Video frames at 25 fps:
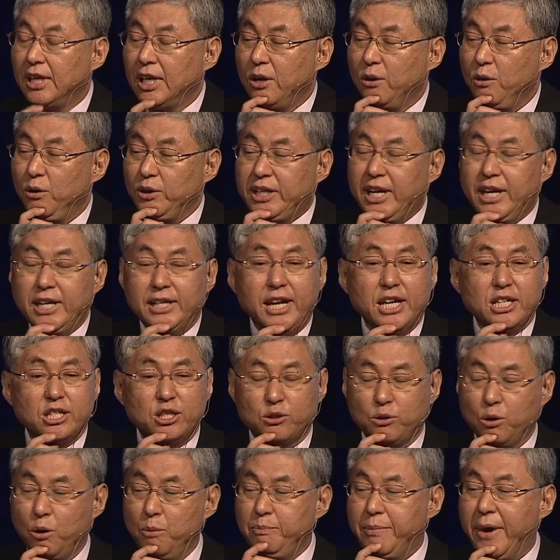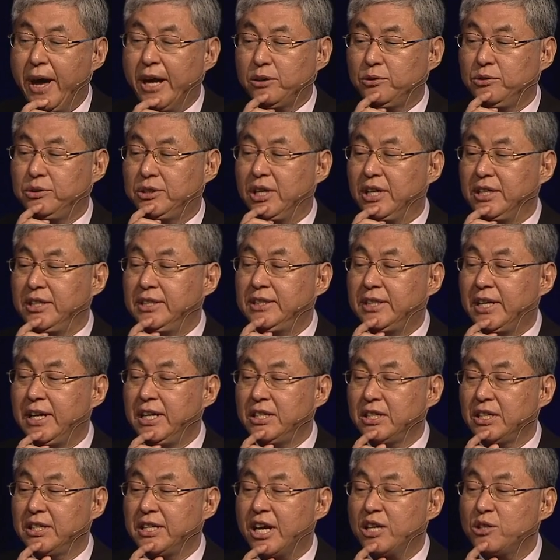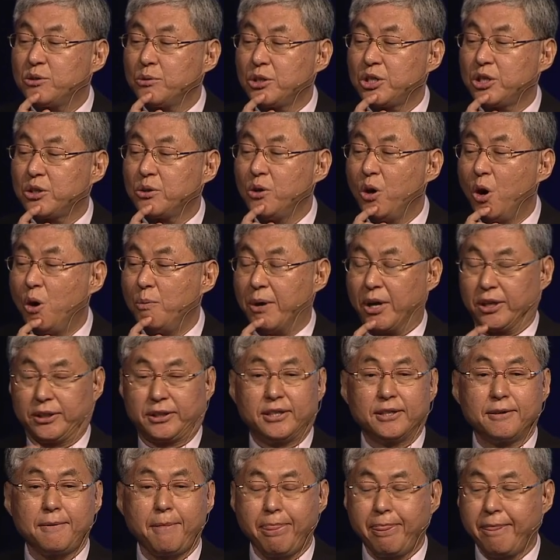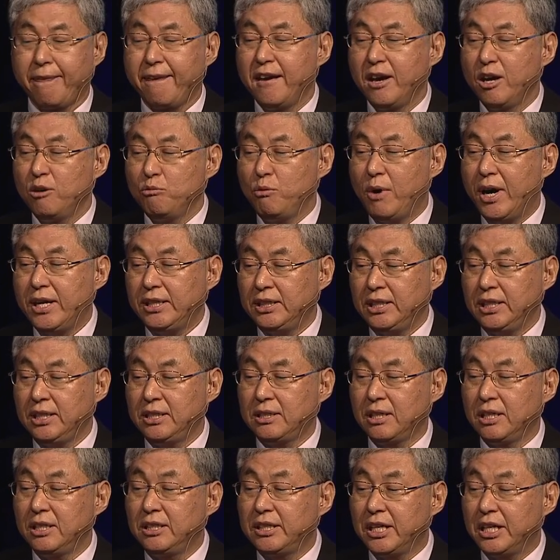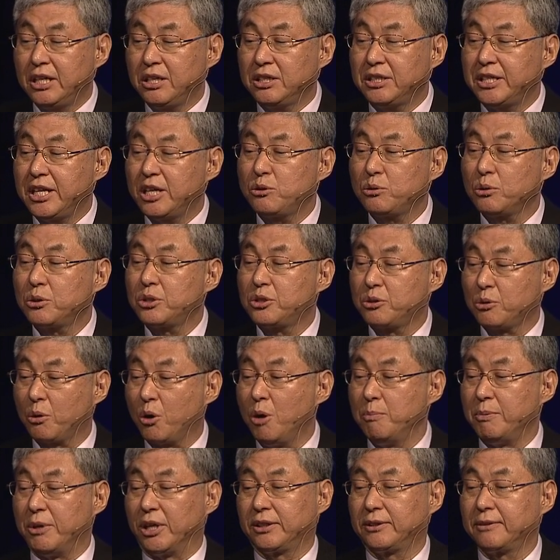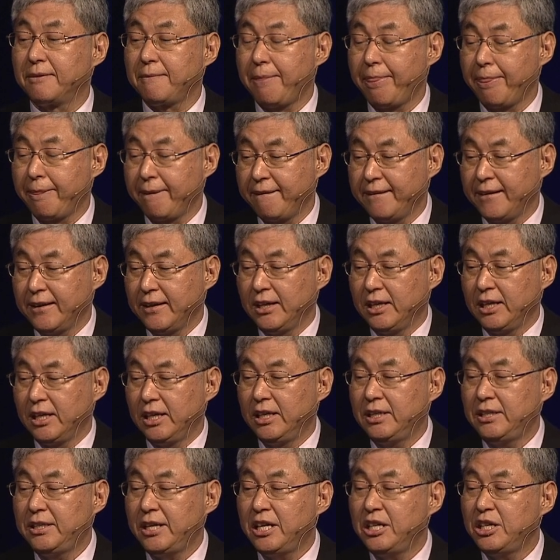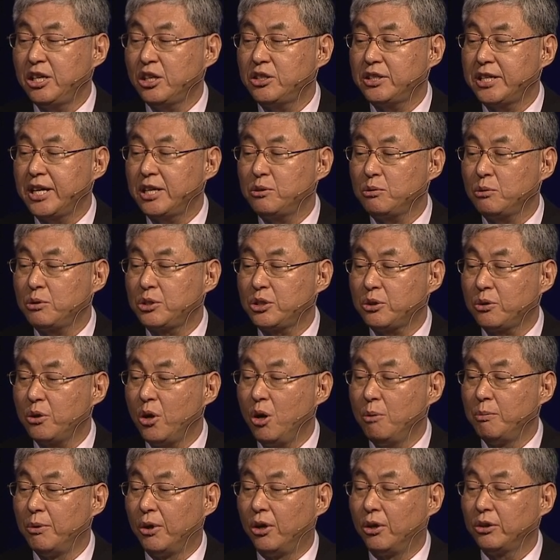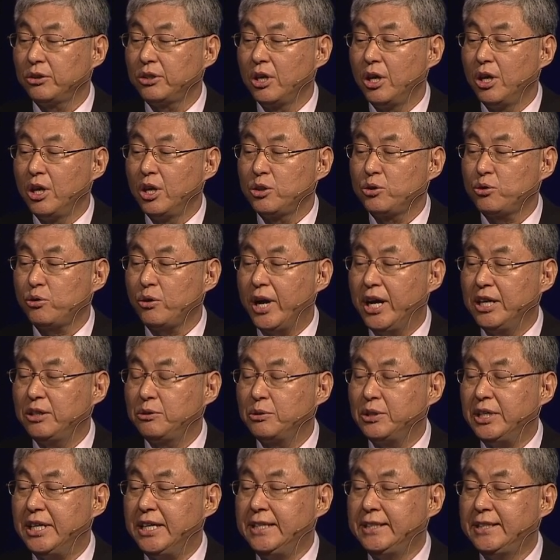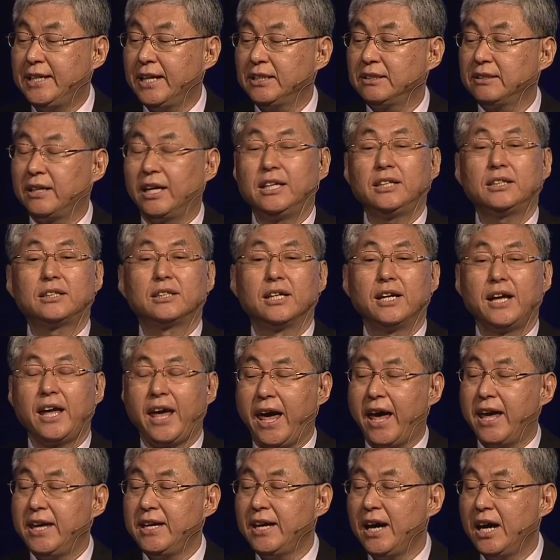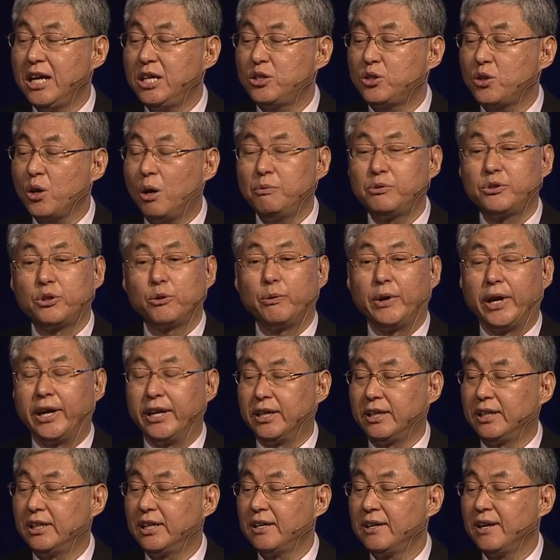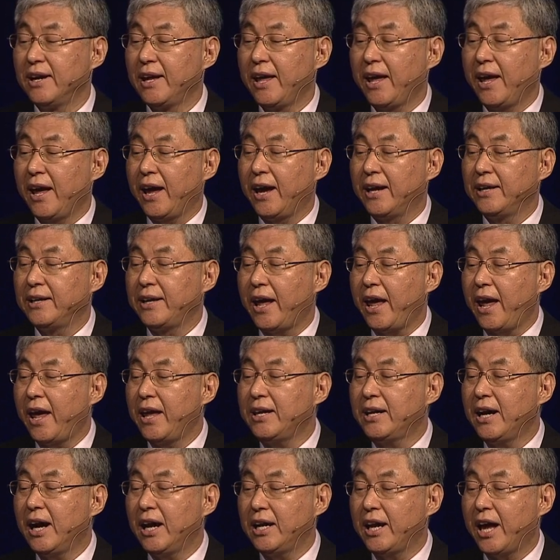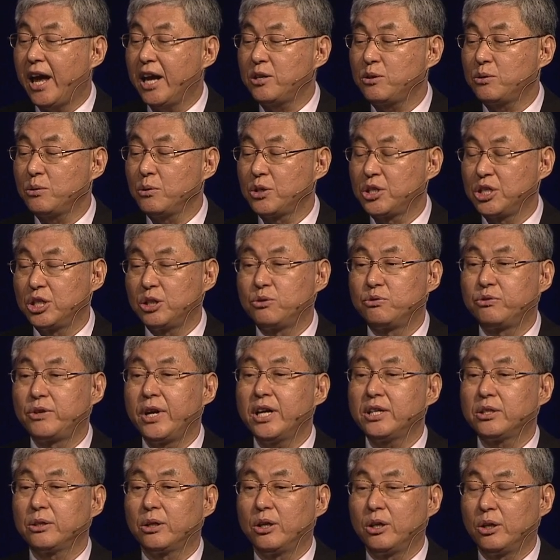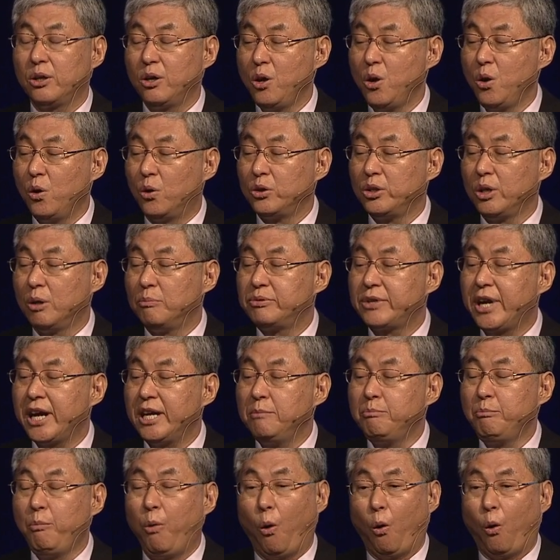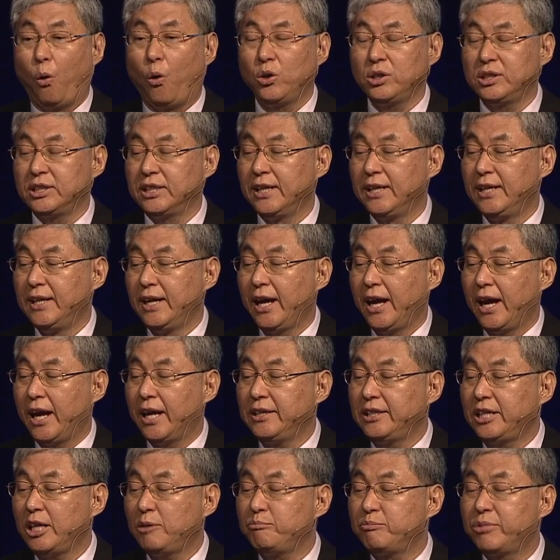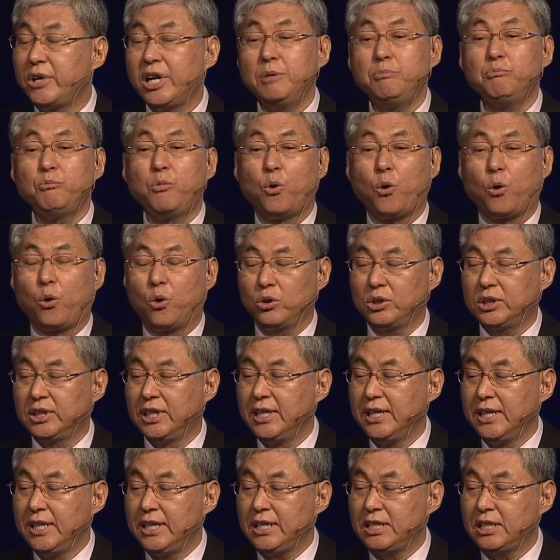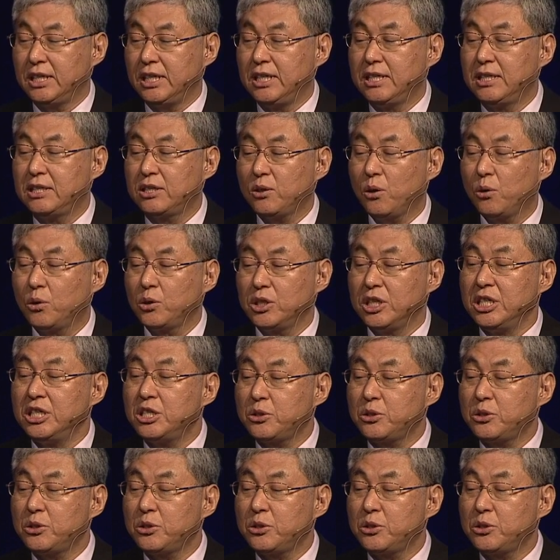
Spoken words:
Okay, let's go back to the intelligent SoC robot. What is the intelligent SoC robot? Intelligent SoC robot try to integrate AI software and AI SoC together on a brain board, and that brain board is installed